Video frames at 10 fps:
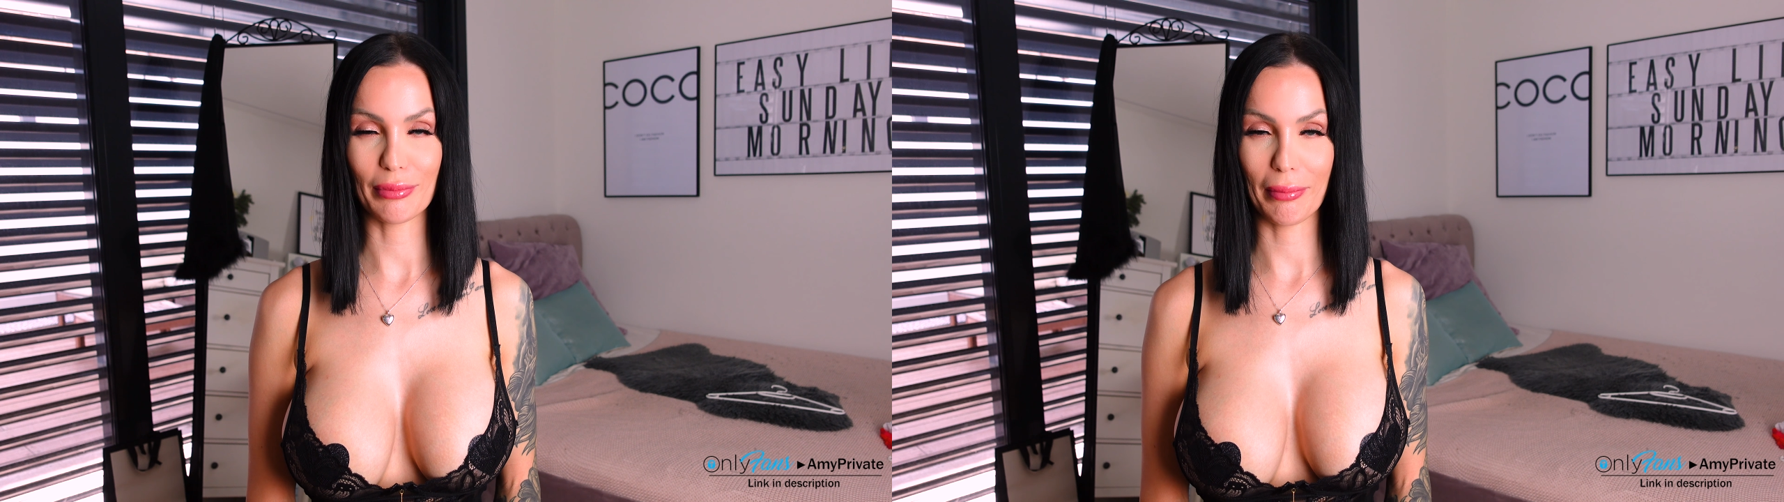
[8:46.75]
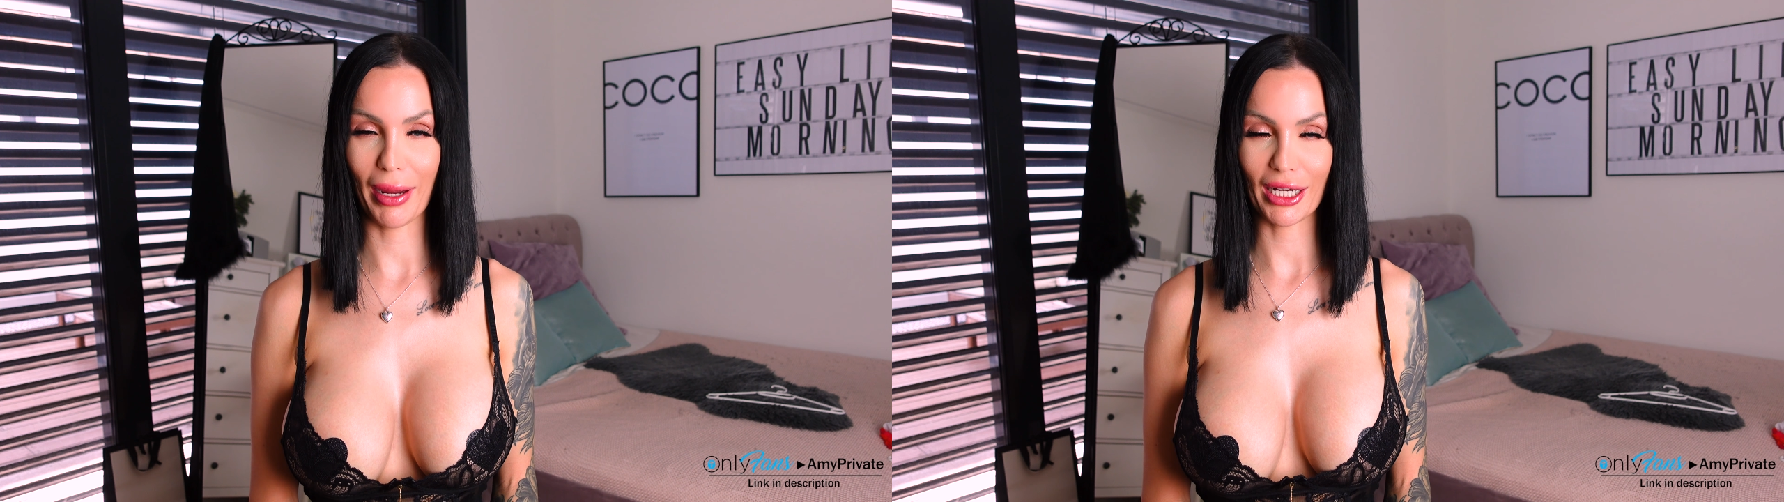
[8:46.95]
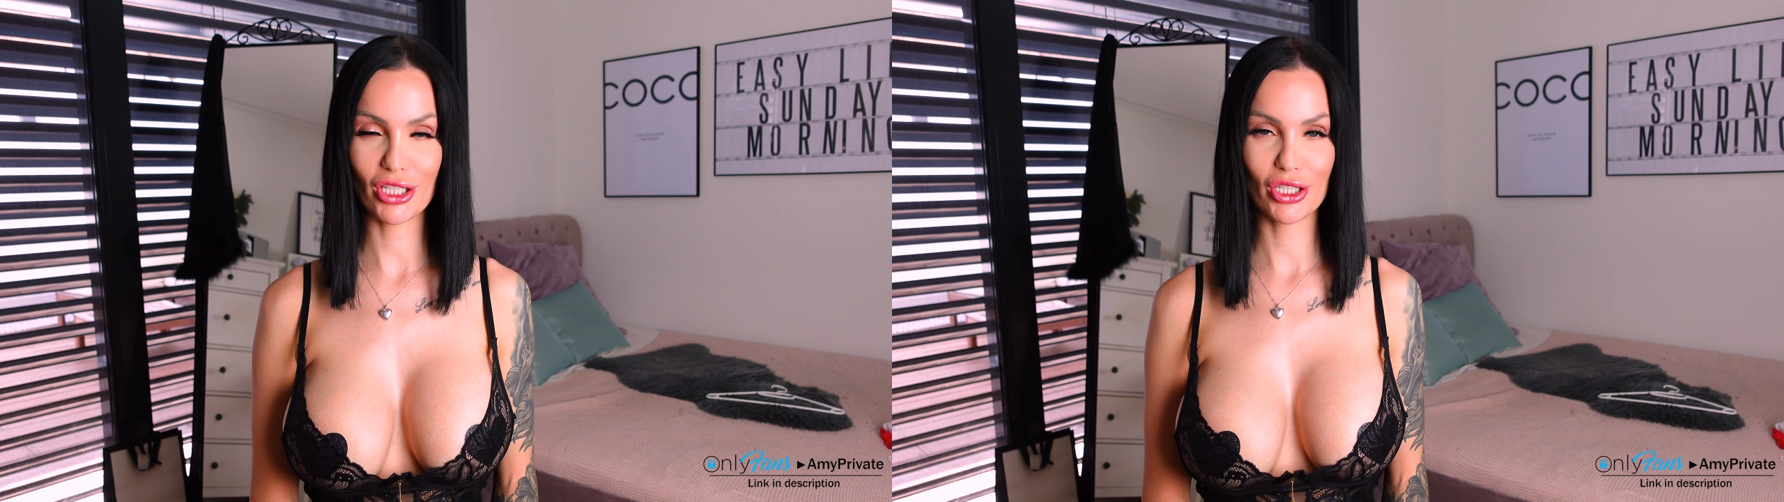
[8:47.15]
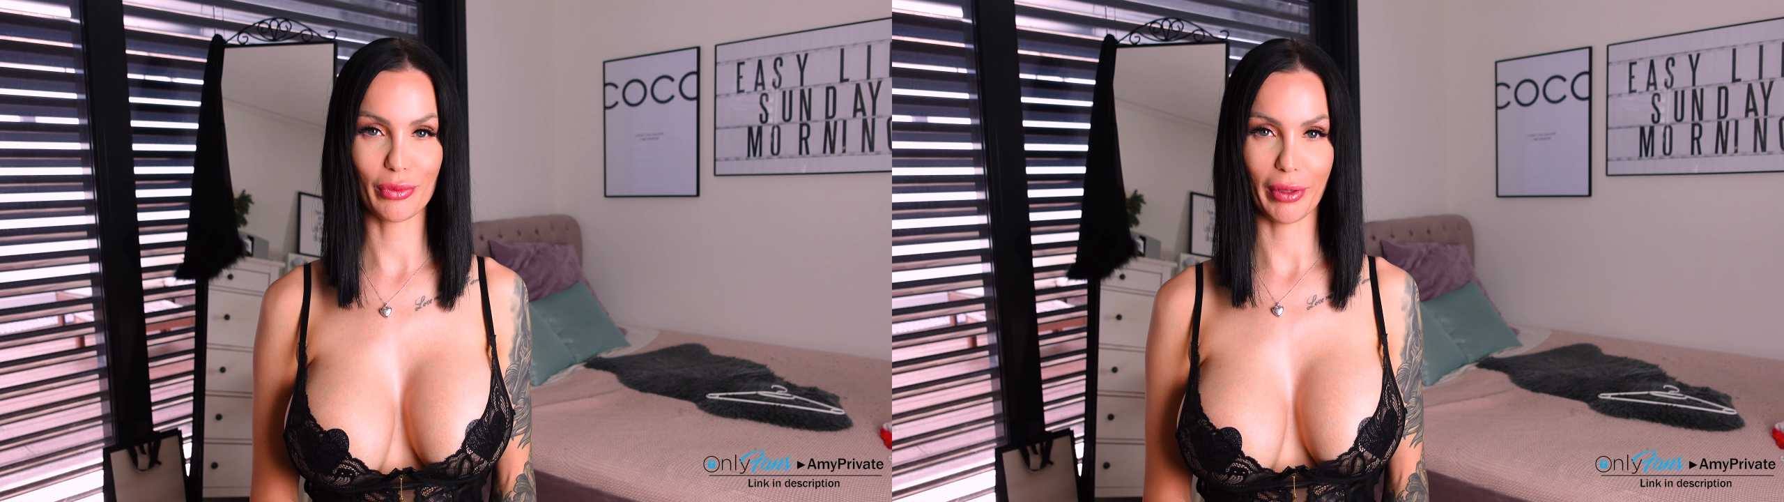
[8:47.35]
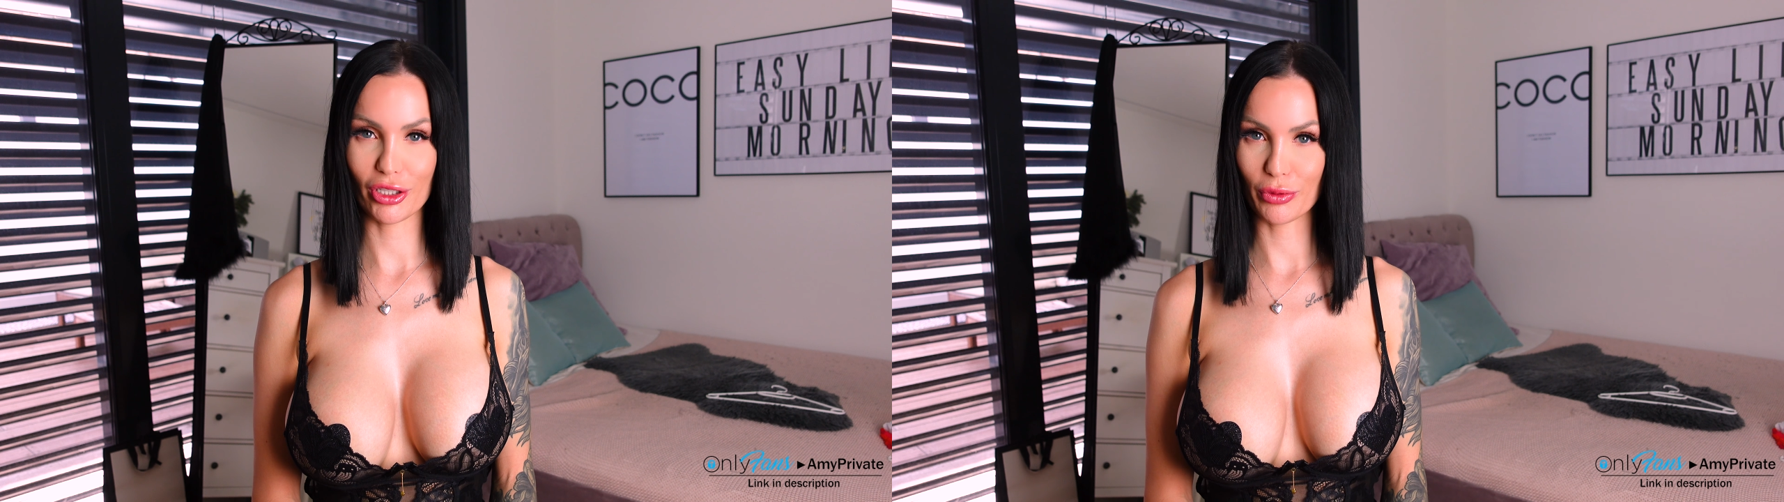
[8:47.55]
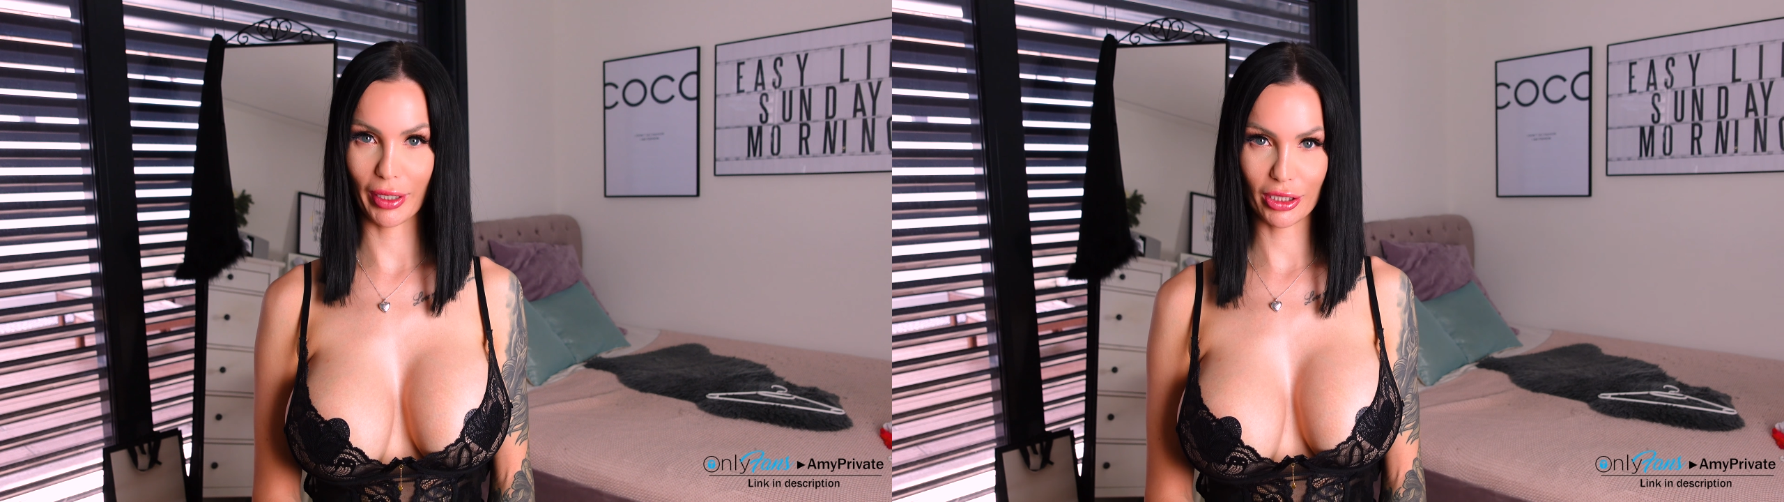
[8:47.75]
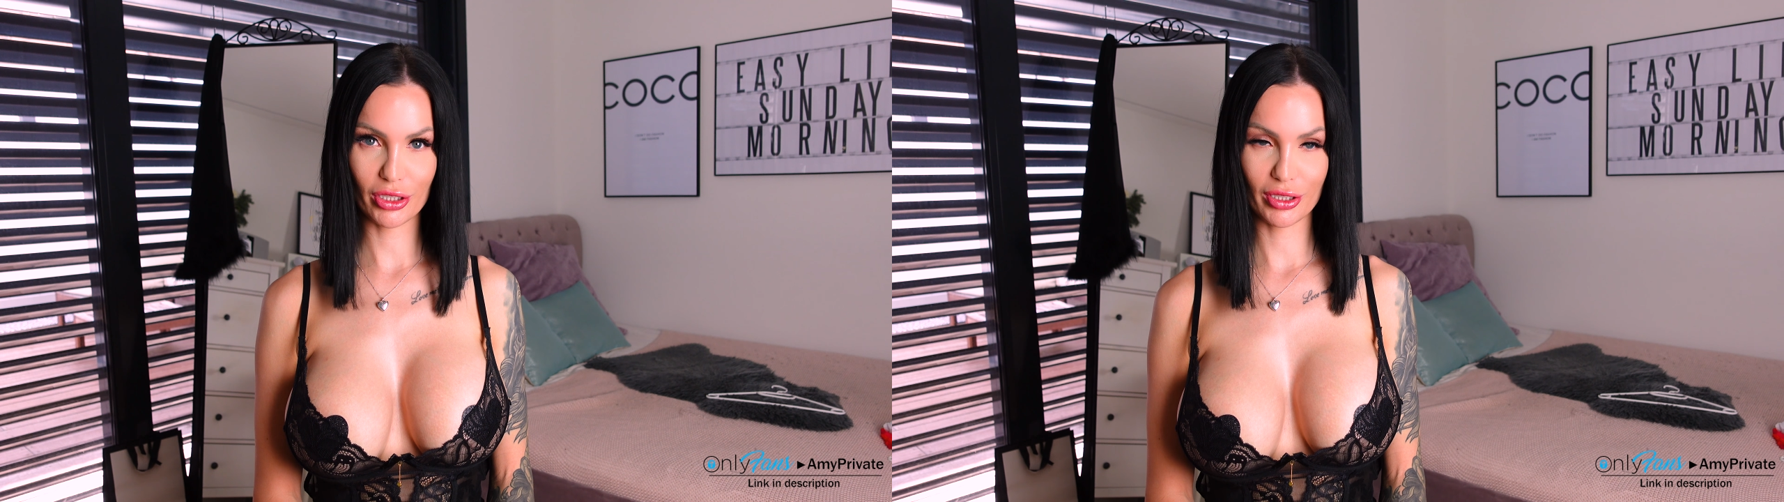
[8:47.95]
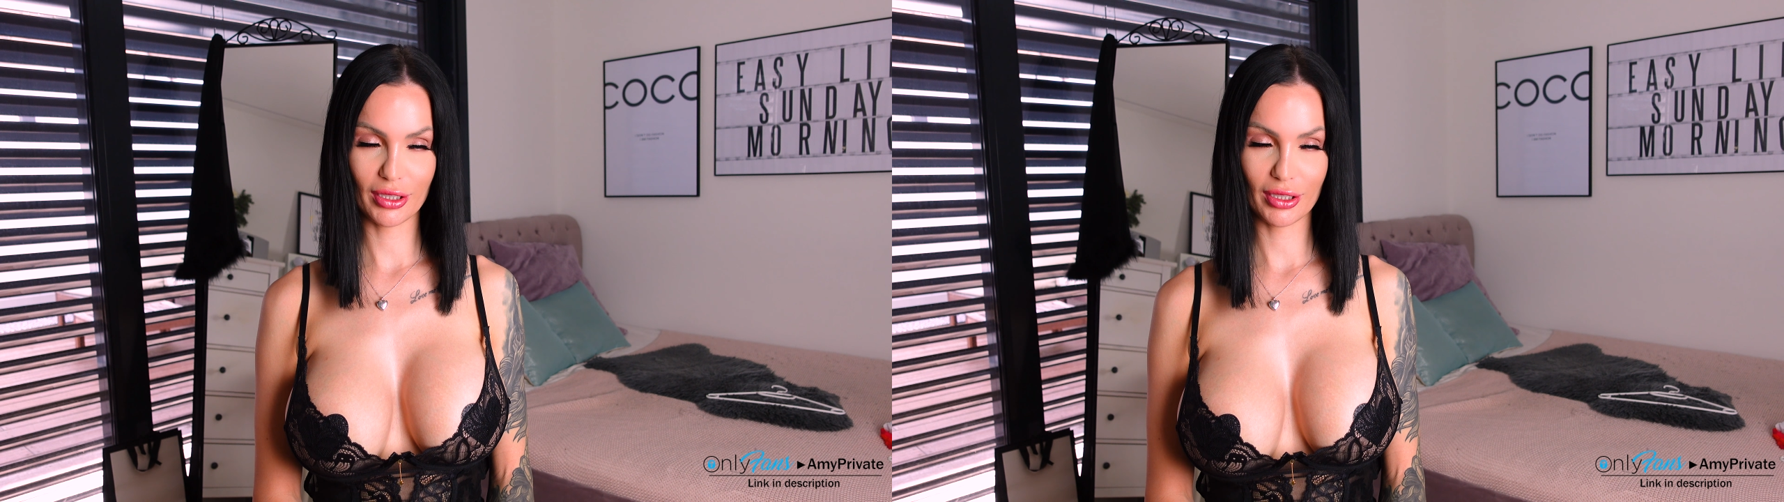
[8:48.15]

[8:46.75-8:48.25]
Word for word: much, much, much.